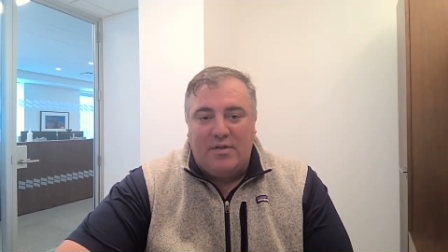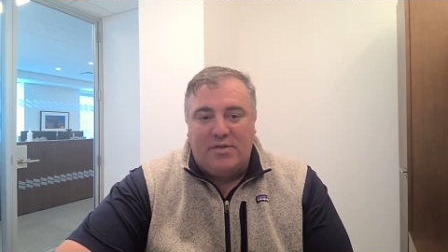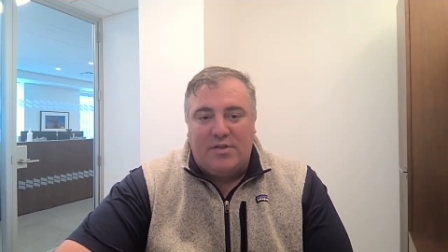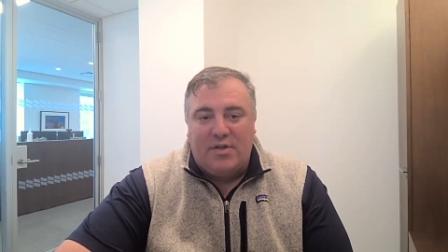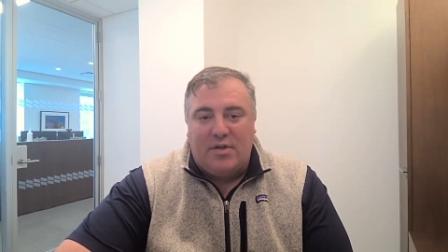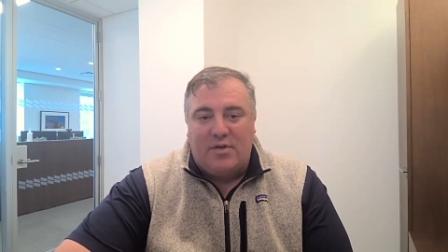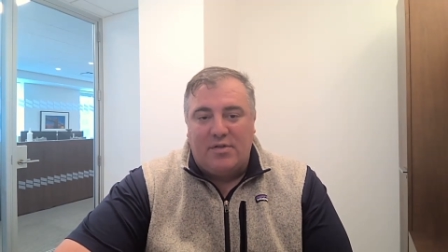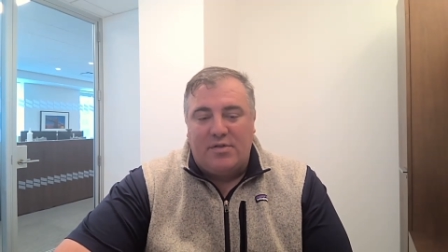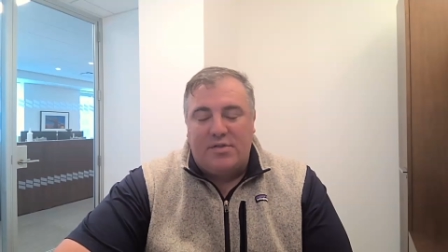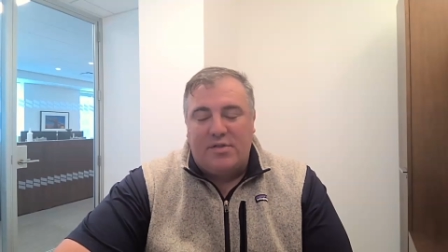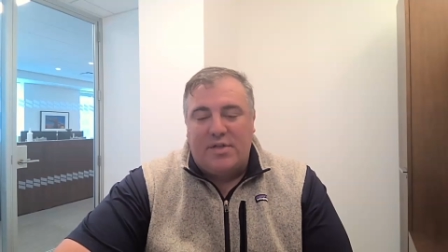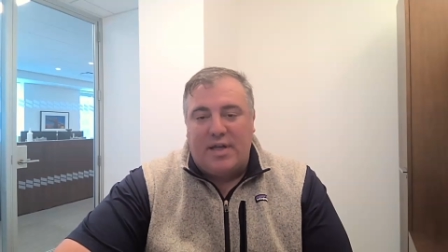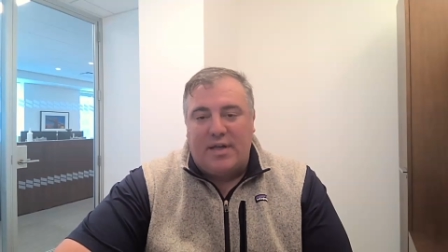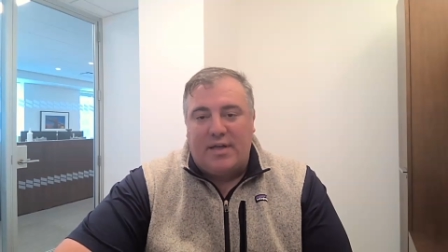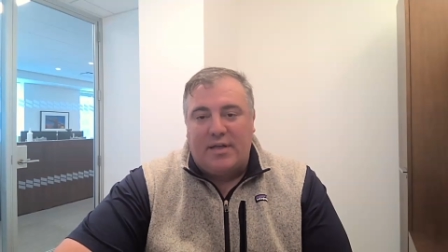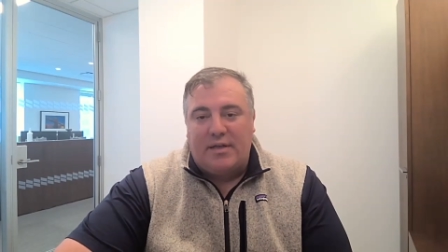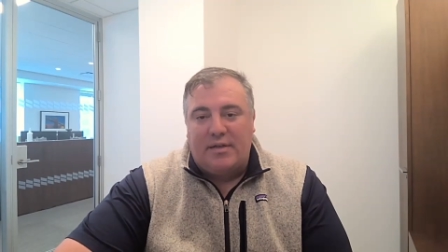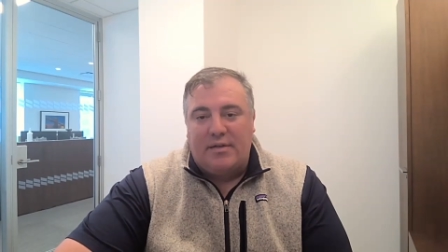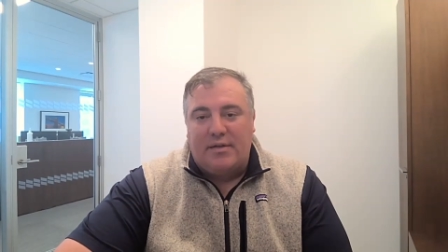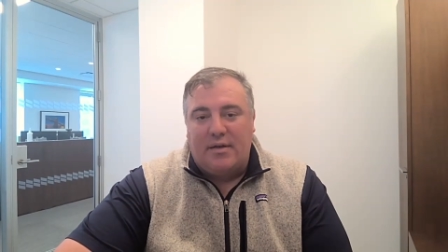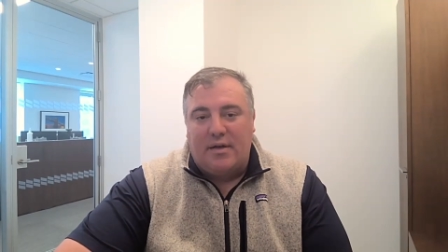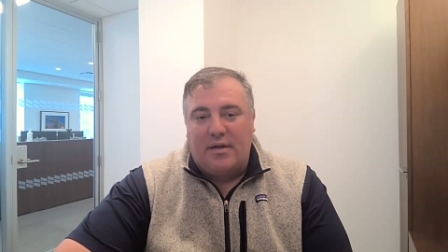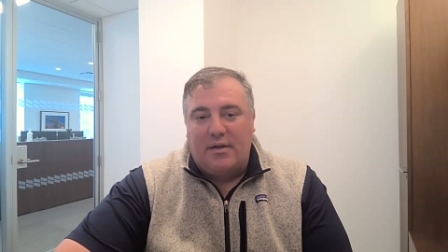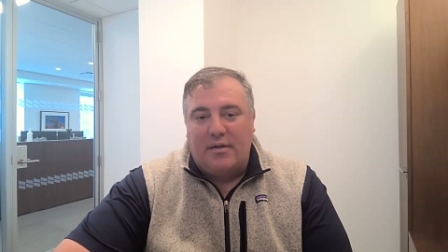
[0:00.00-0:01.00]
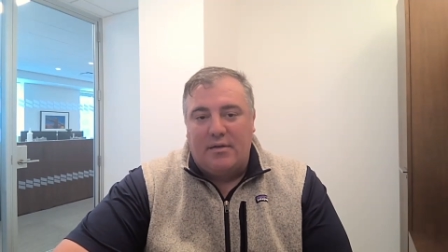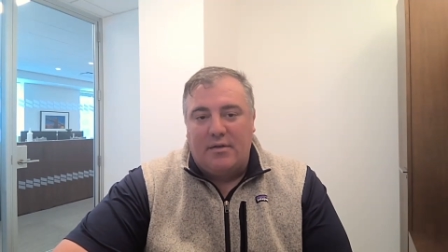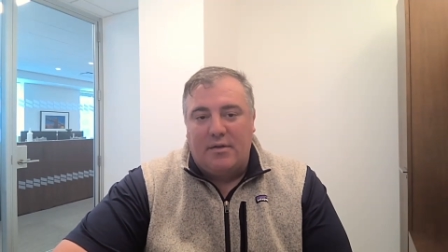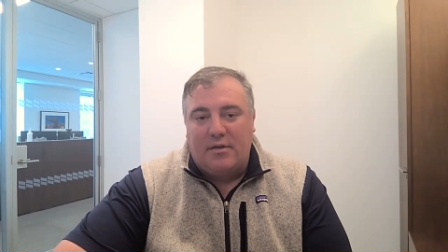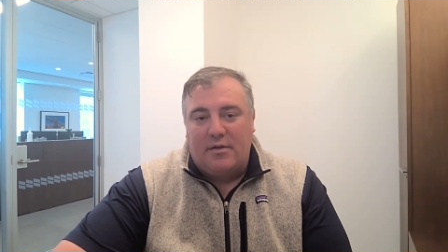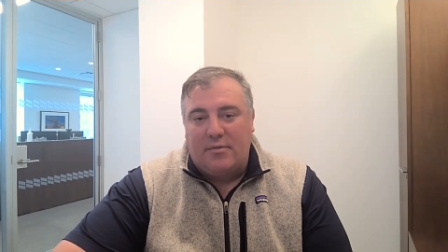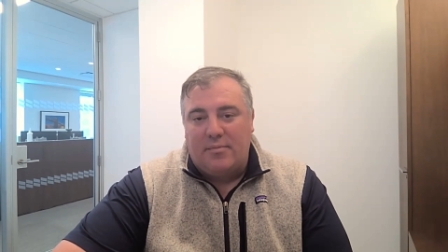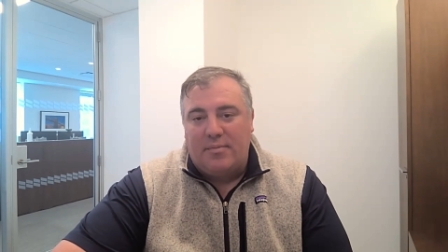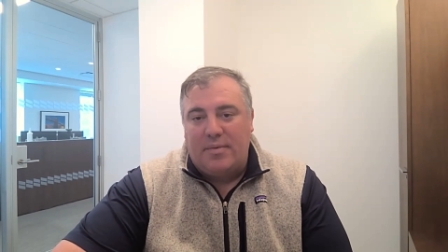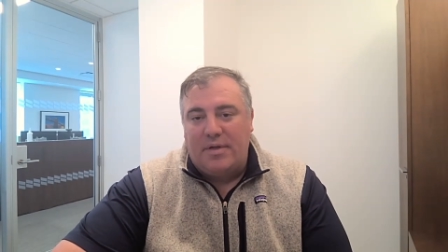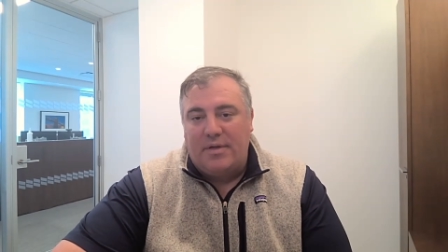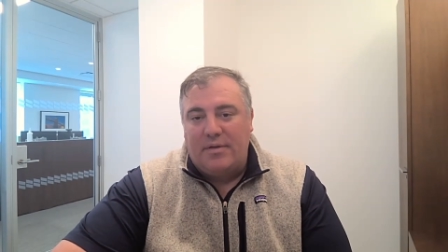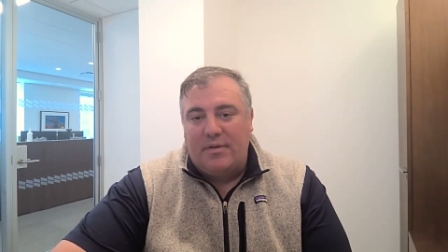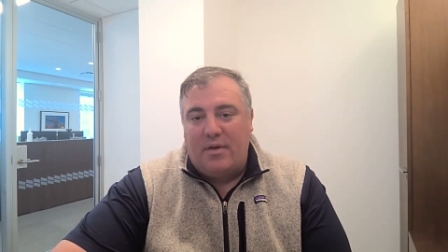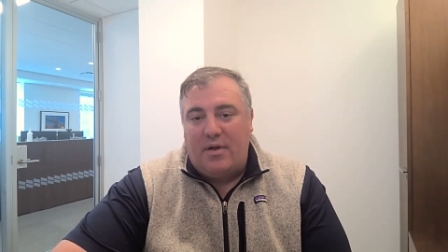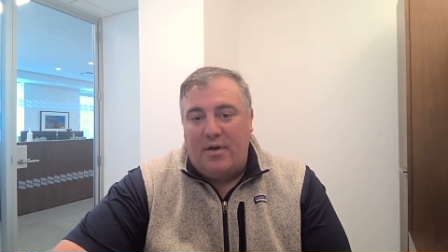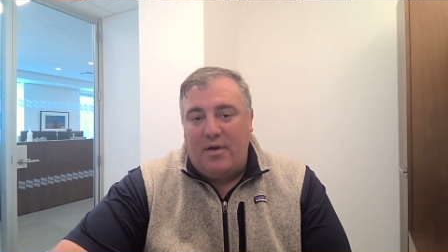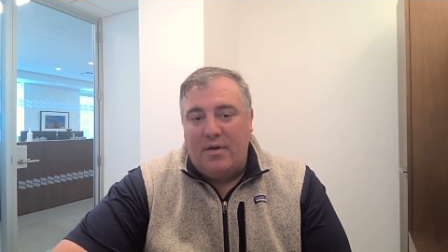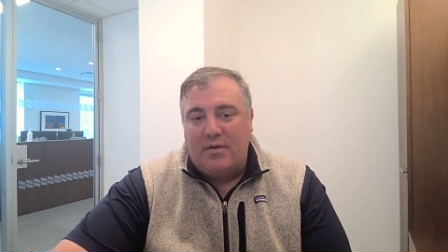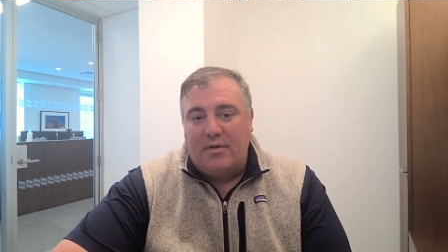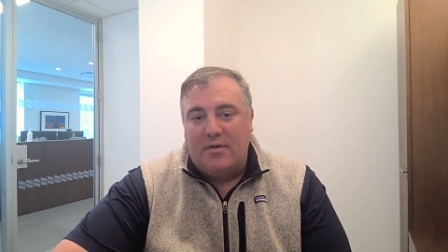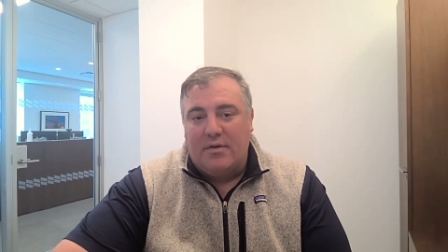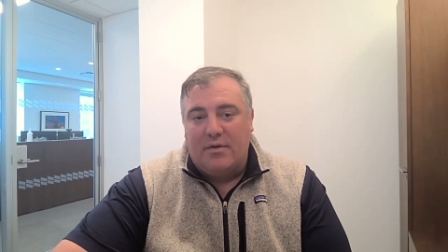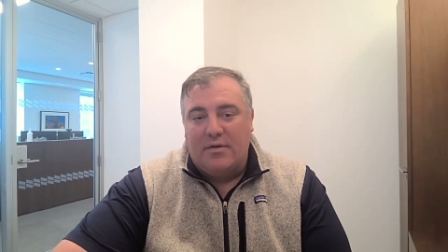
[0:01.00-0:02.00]
And so it's taken a little bit
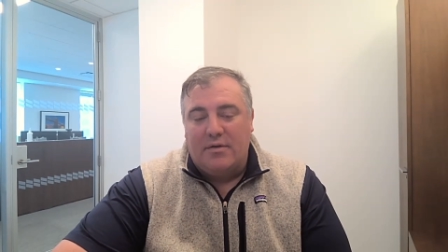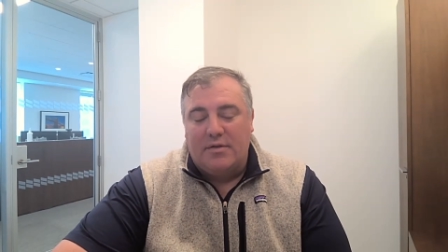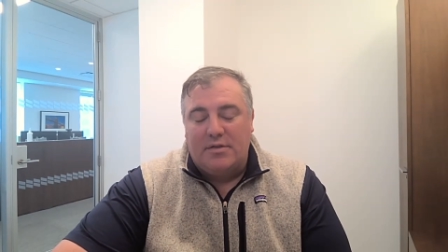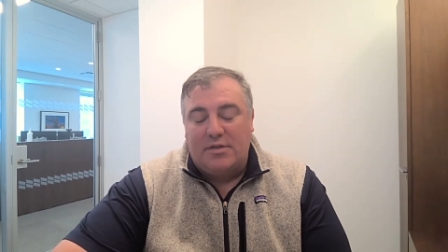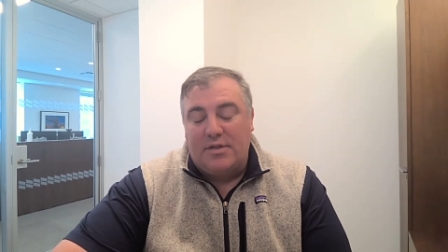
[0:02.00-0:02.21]
longer.